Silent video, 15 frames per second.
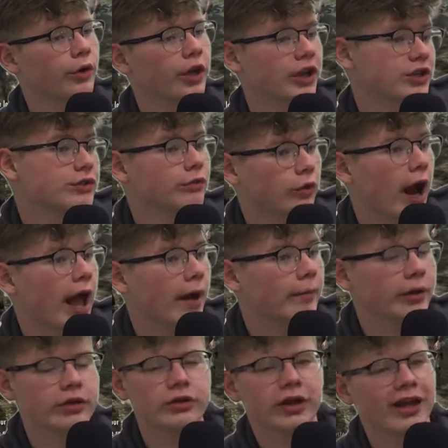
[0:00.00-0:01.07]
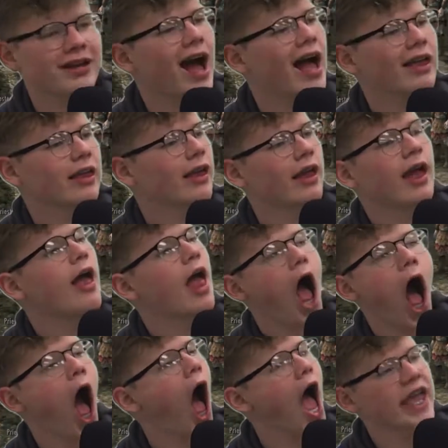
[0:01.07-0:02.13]
gigs of RAM. And you're like,
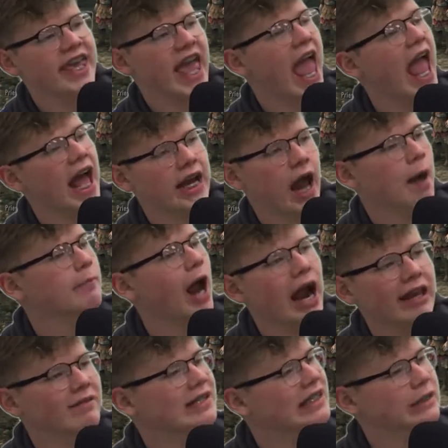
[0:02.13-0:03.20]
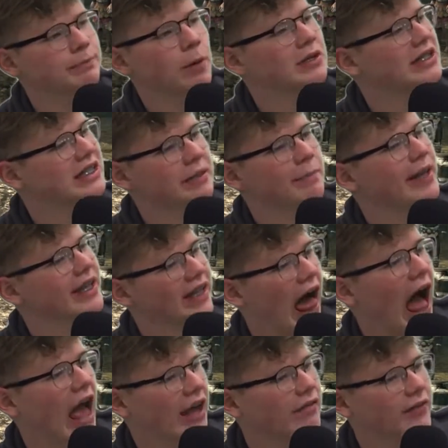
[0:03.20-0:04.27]
I can't. I'm not even supposed to be
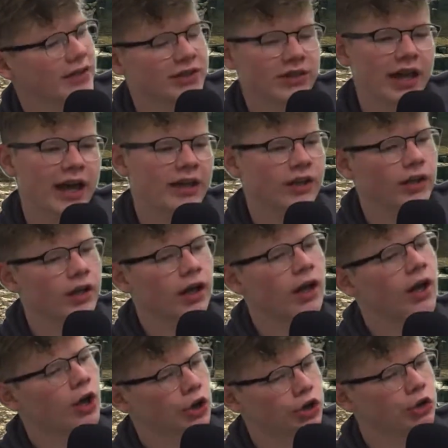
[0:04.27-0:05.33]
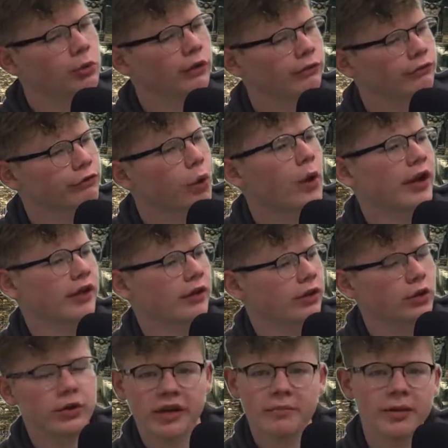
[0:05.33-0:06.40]
alive. And you're like, you are 40.
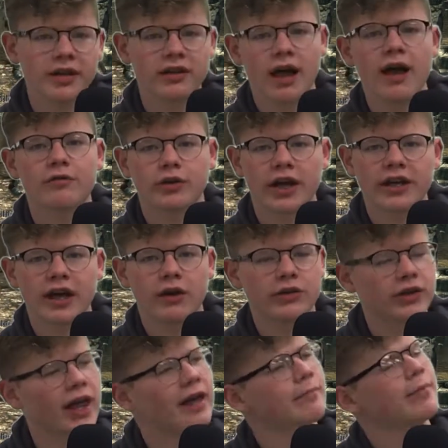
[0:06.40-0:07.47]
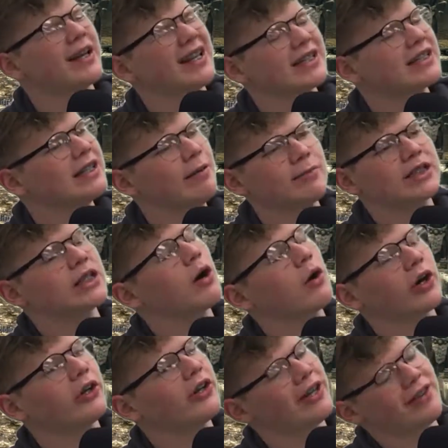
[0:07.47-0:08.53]
You can be alive right now. And you're like, but it seems so
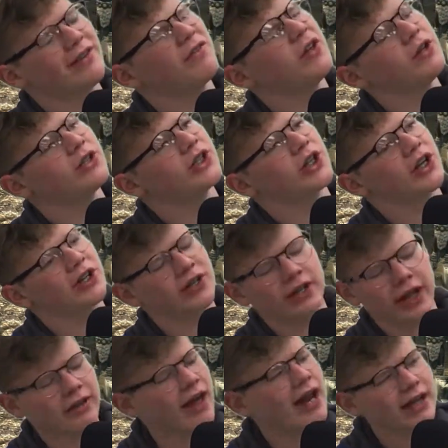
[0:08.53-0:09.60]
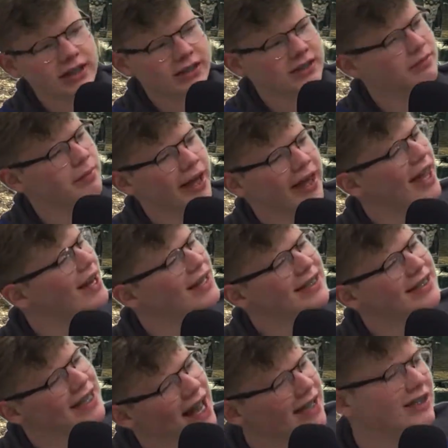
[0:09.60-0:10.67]
early in the future. And you're like, that doesn't make any
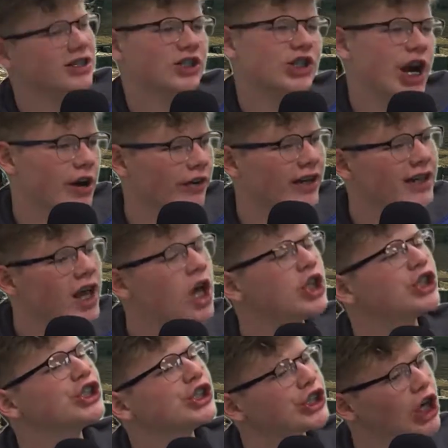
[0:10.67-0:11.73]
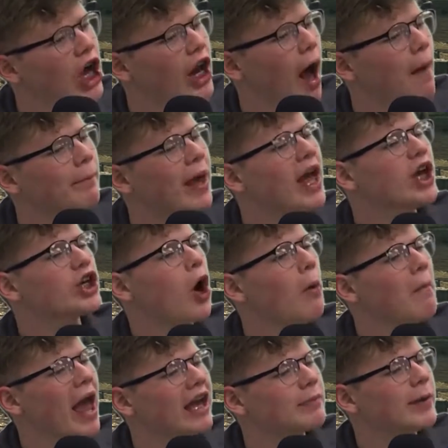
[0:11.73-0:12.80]
sense, Sharon. Shut up. Go
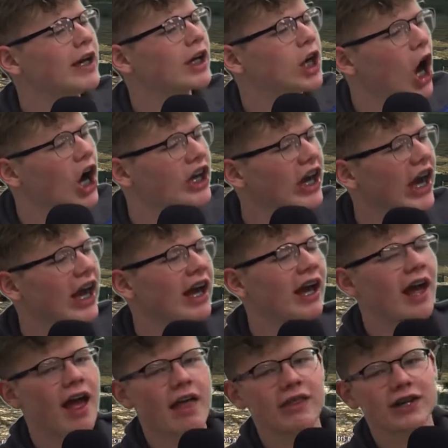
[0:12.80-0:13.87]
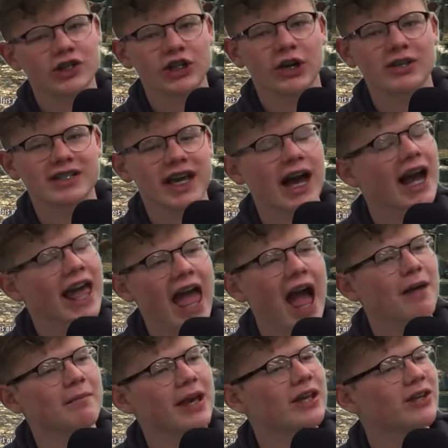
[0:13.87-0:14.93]
make me a cookie. And then Sharon's like, I
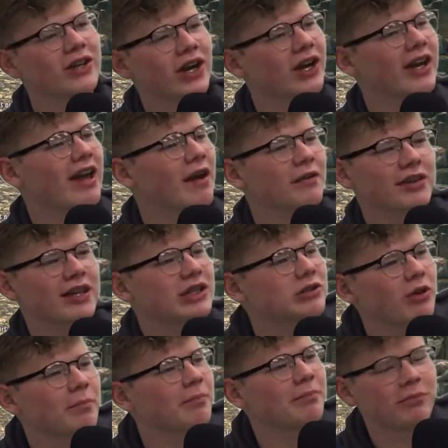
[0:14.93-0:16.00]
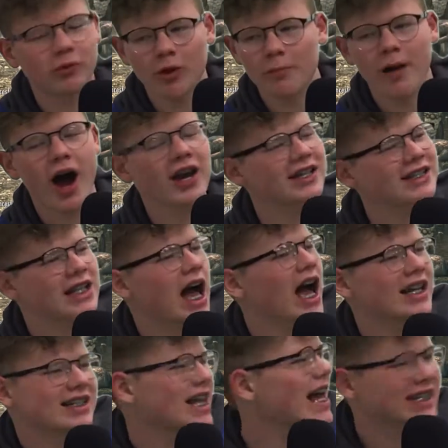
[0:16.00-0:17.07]
can't make you a cookie. Everything's
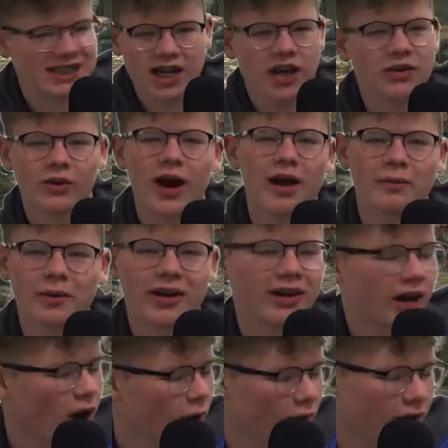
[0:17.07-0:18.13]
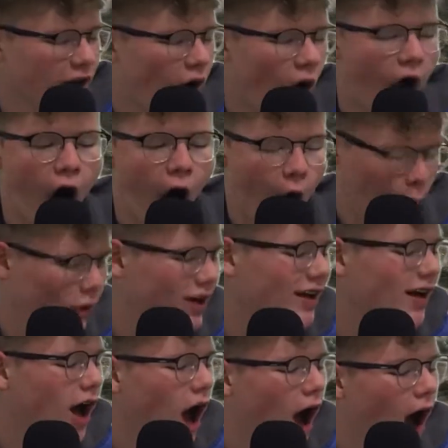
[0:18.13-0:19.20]
roboticized. That's not the right word. Oh, no.
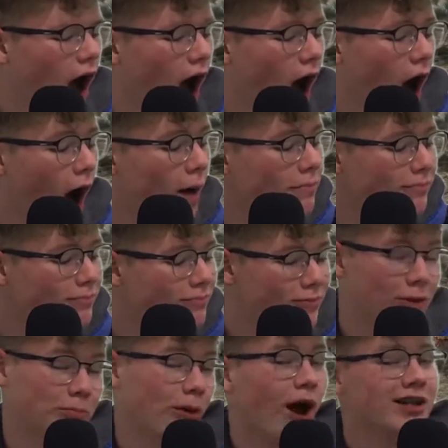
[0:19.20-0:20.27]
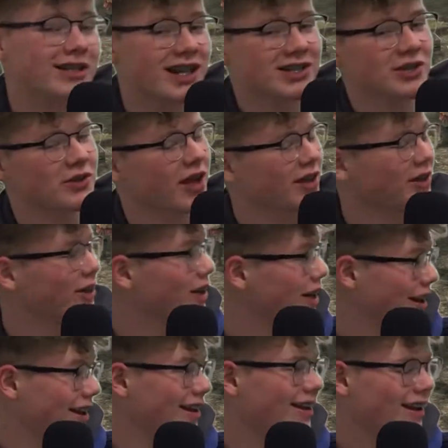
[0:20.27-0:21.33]
The processor that you're going to
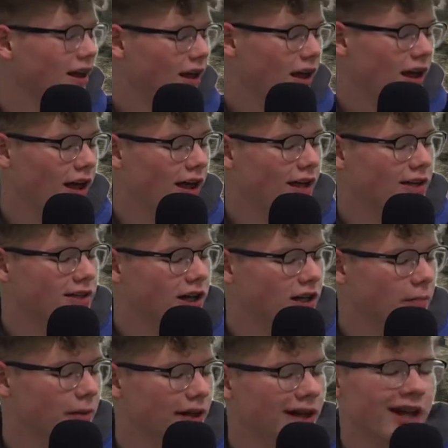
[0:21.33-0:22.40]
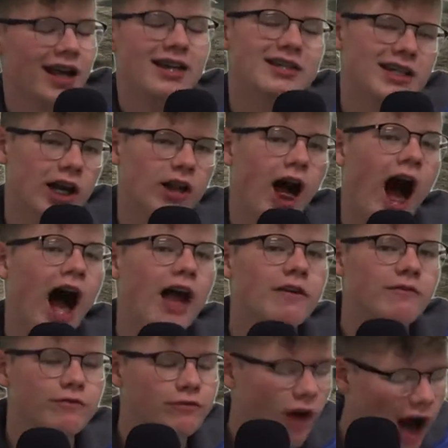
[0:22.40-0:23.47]
need is going to be an Intel
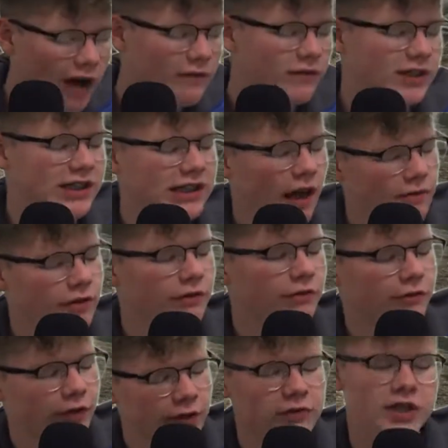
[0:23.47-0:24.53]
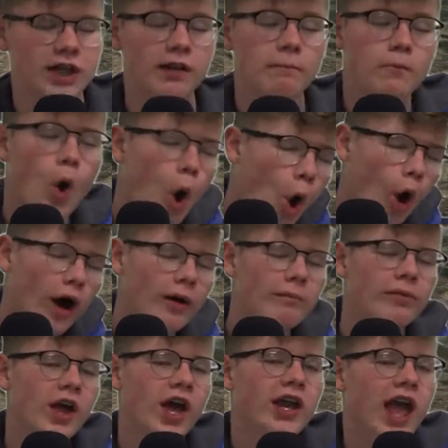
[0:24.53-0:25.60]
i5 750 or
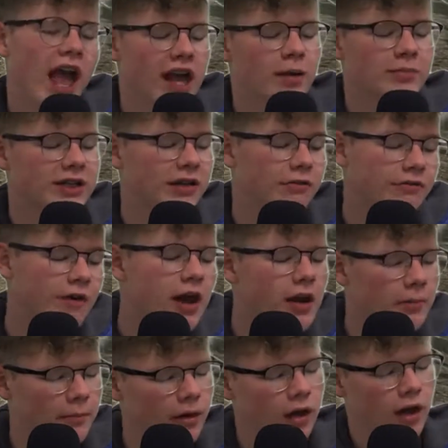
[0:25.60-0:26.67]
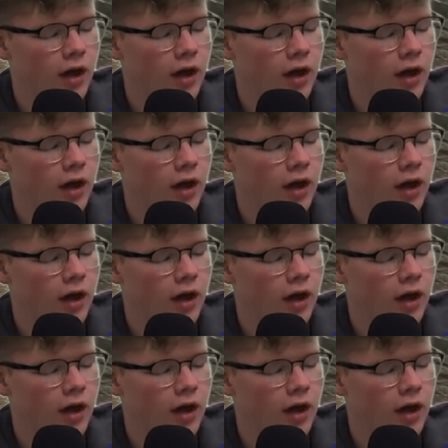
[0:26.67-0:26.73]
an AMD Phenom.